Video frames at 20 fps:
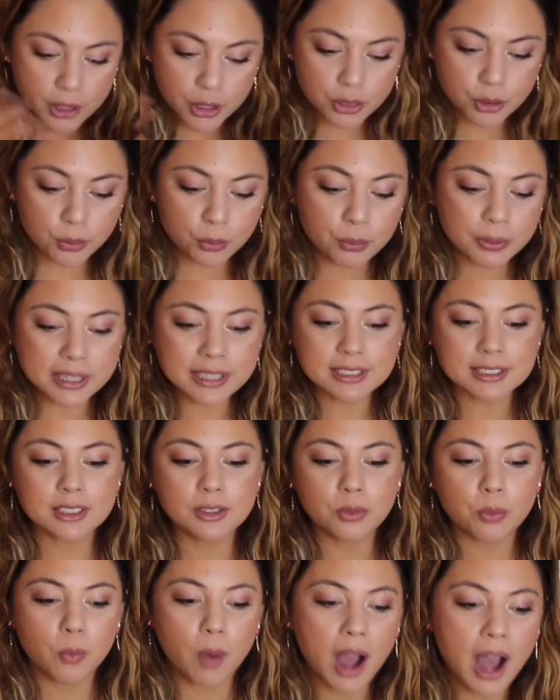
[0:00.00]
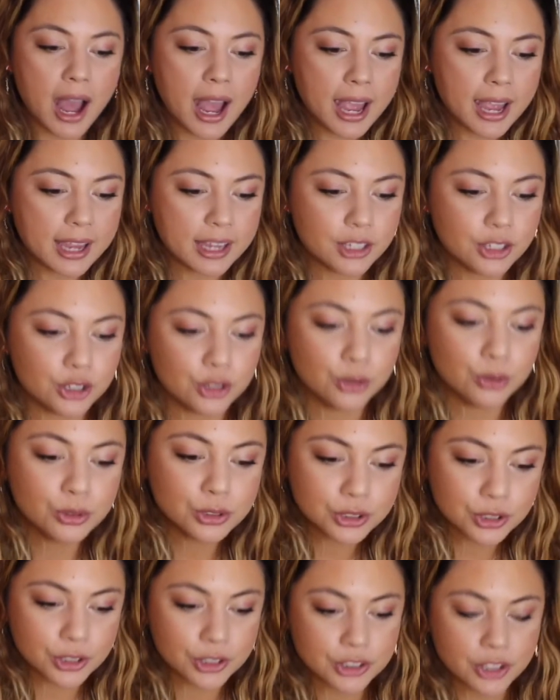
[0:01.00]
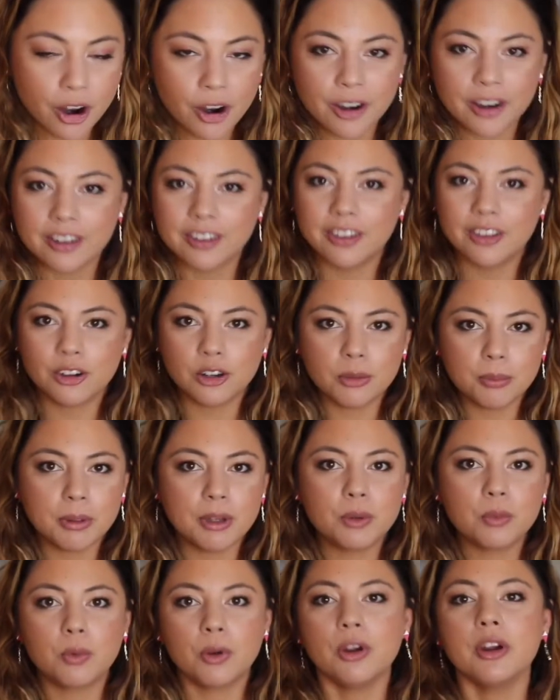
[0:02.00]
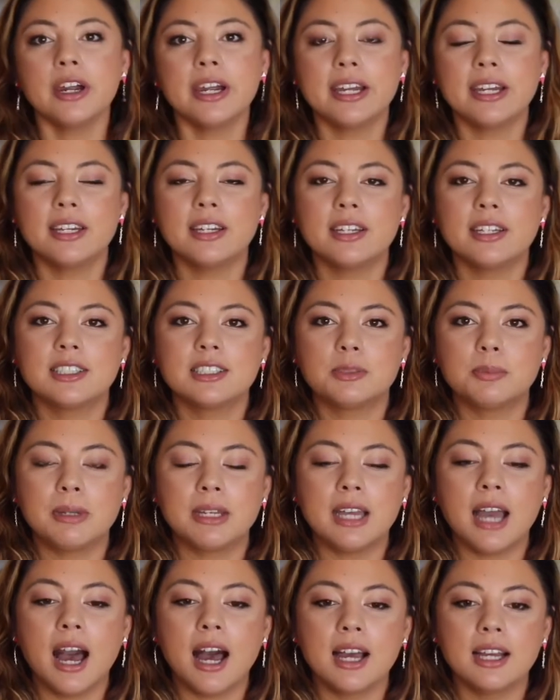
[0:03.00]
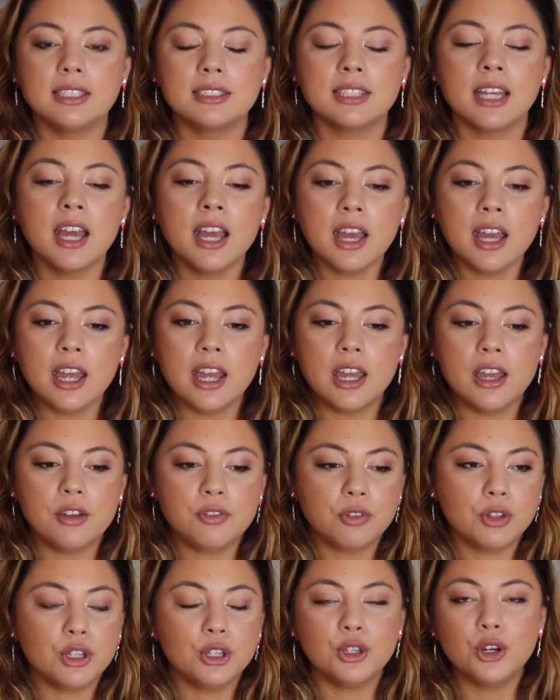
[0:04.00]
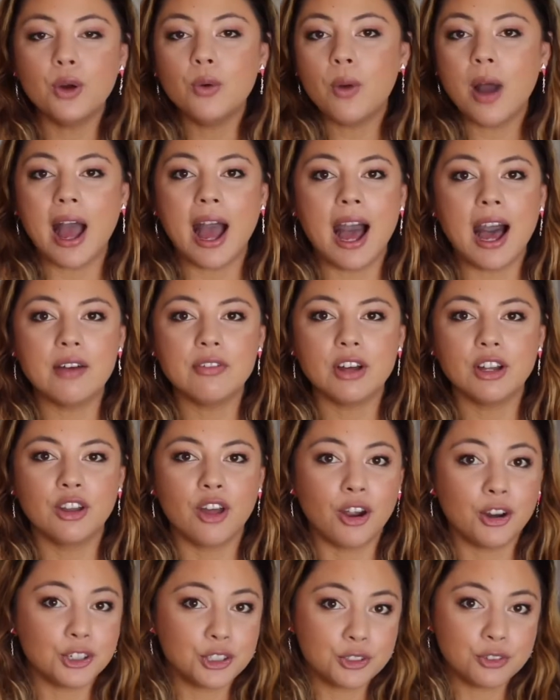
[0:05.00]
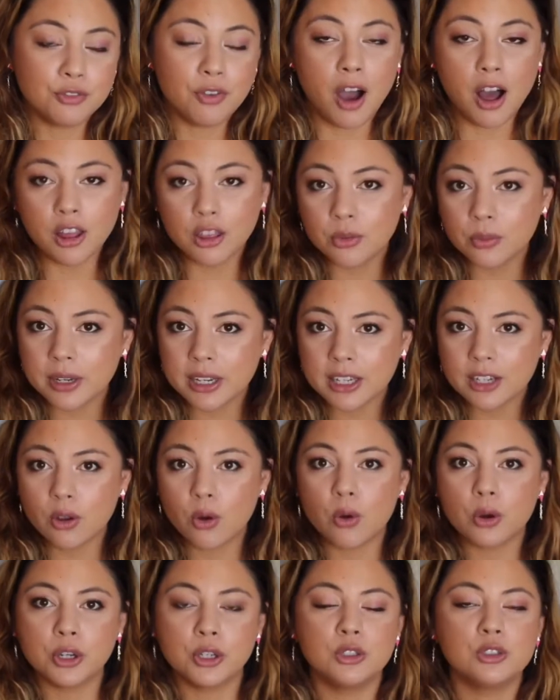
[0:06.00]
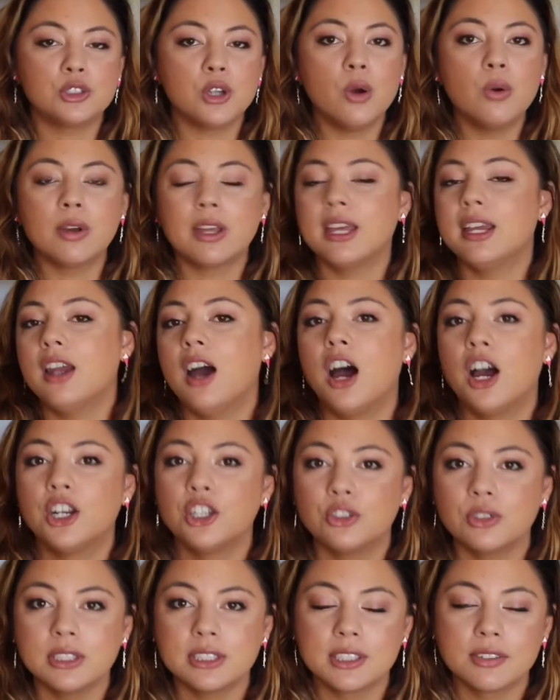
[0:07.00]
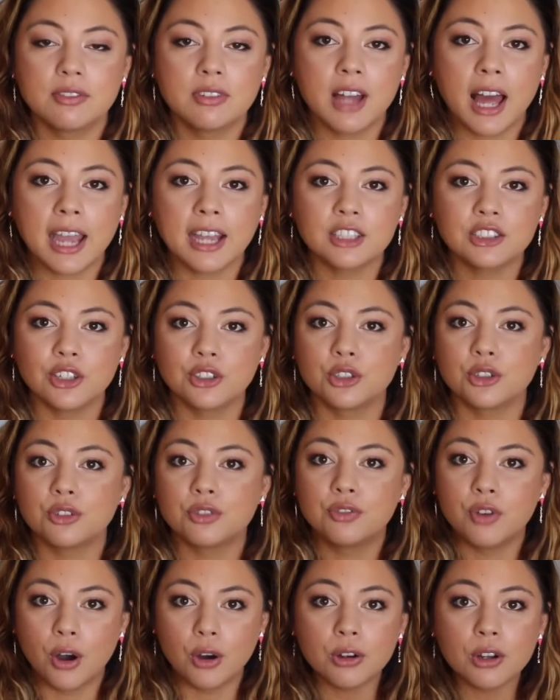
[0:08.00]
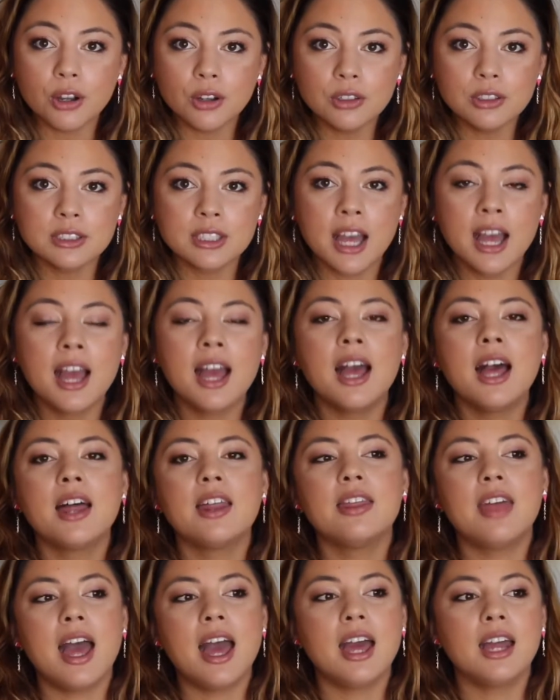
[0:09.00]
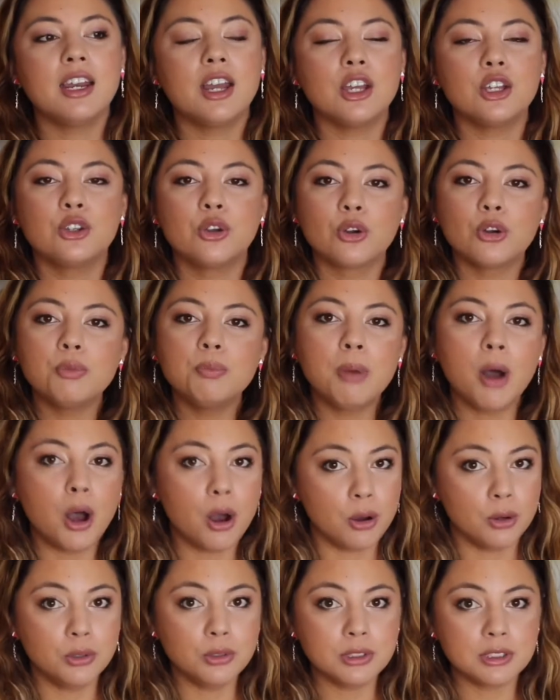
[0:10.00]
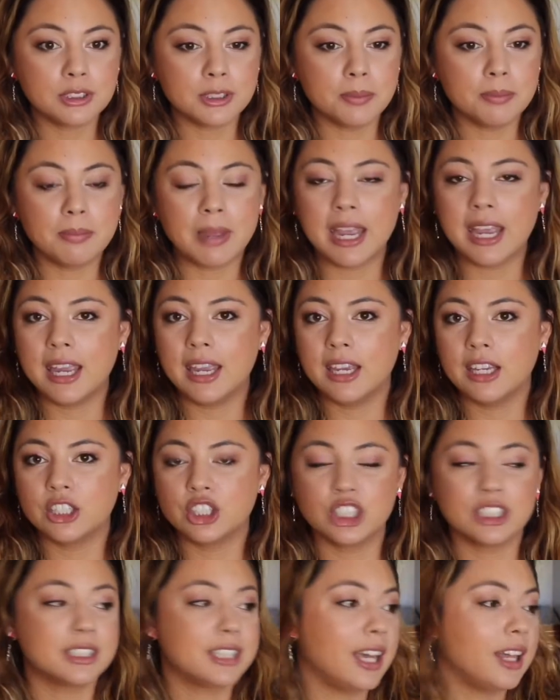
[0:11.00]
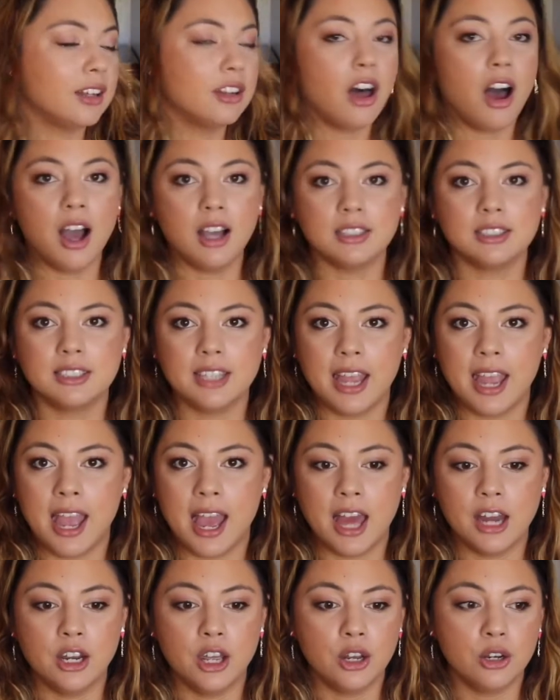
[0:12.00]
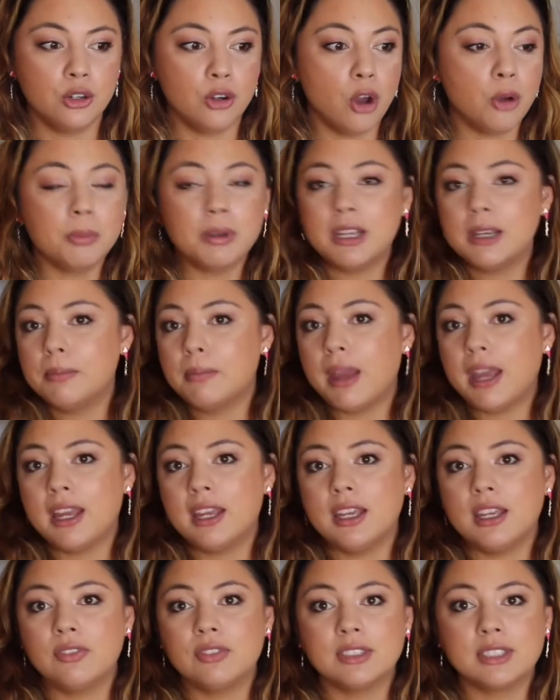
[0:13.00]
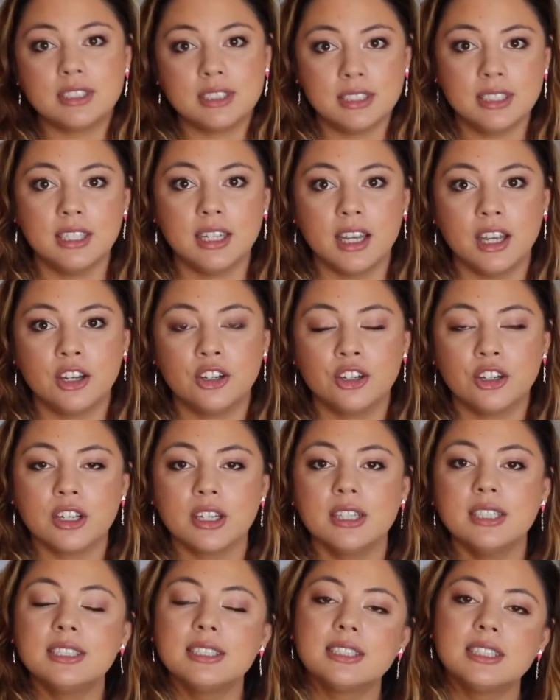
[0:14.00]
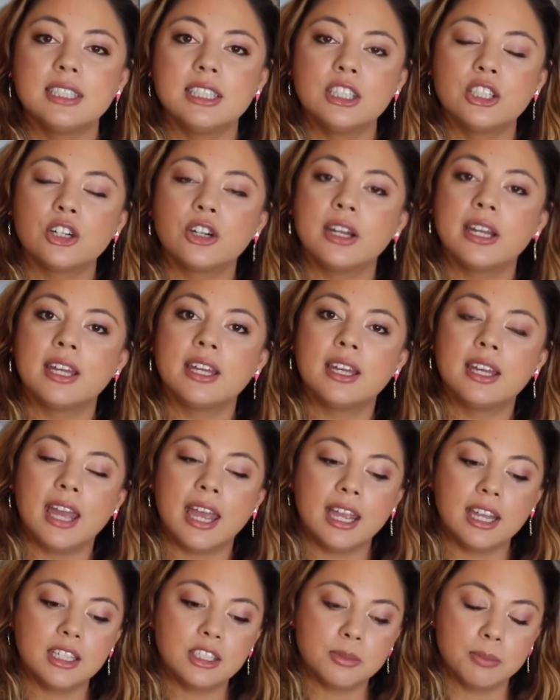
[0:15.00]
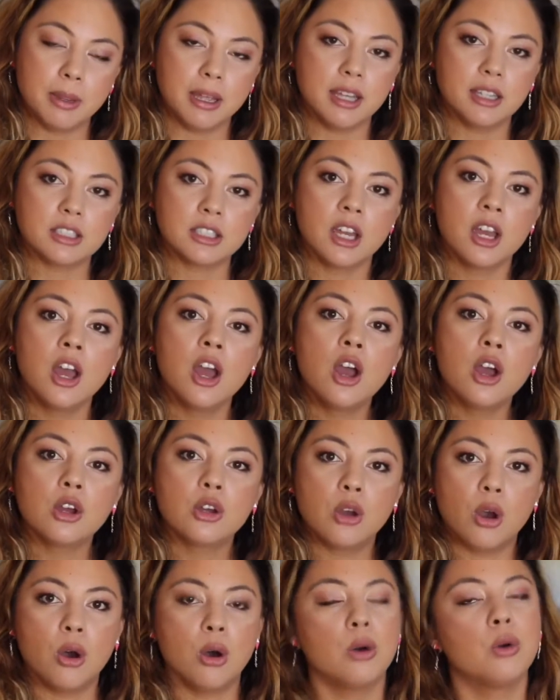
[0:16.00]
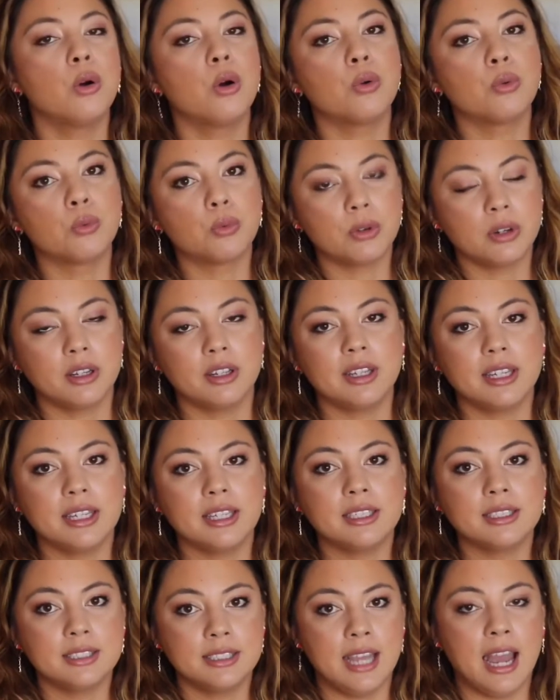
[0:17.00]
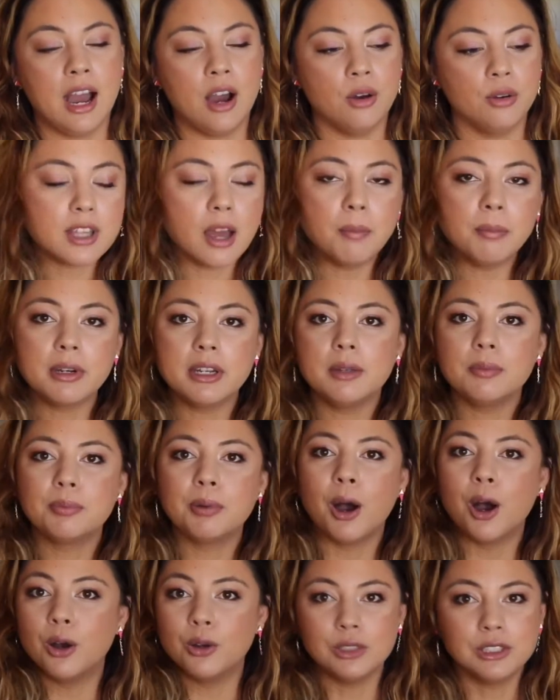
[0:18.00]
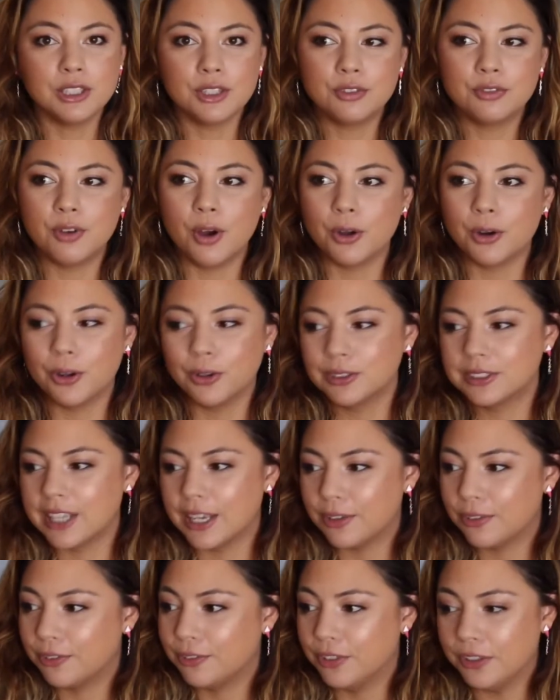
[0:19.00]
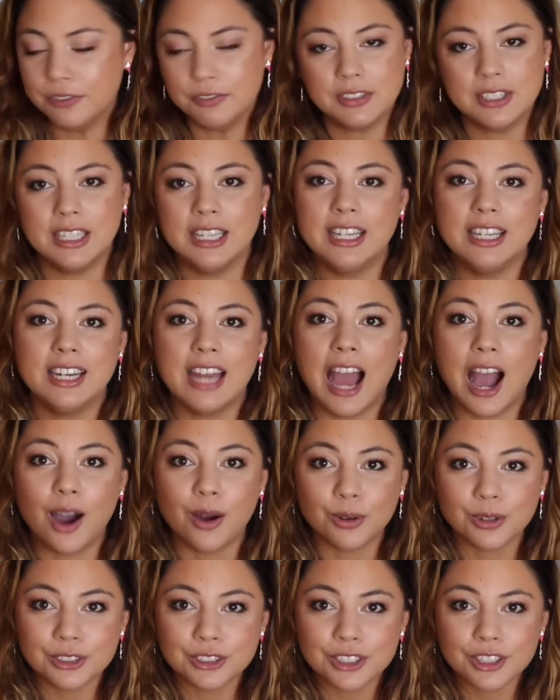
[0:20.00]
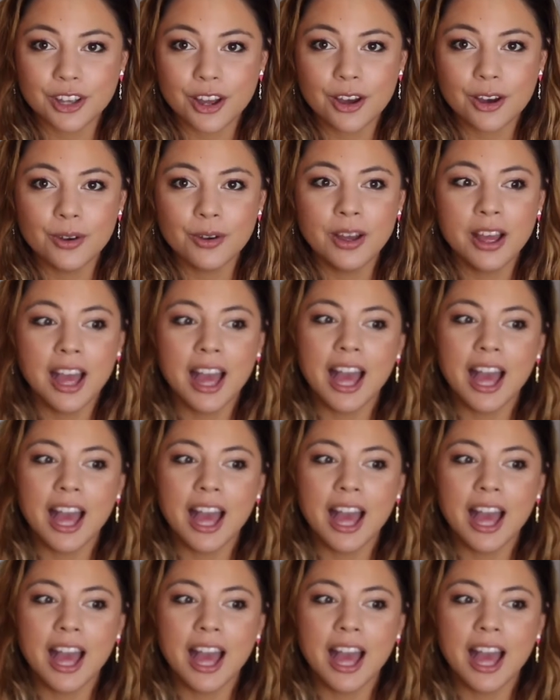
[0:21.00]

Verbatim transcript: the reason why users are a little bit worried is because if you don't have a large following or you don't get hundreds of likes on your photos, then your post may just get lost and nobody may even see it, and you're going to see your engagement go really down. Somebody posts a photo, say 15 hours ago,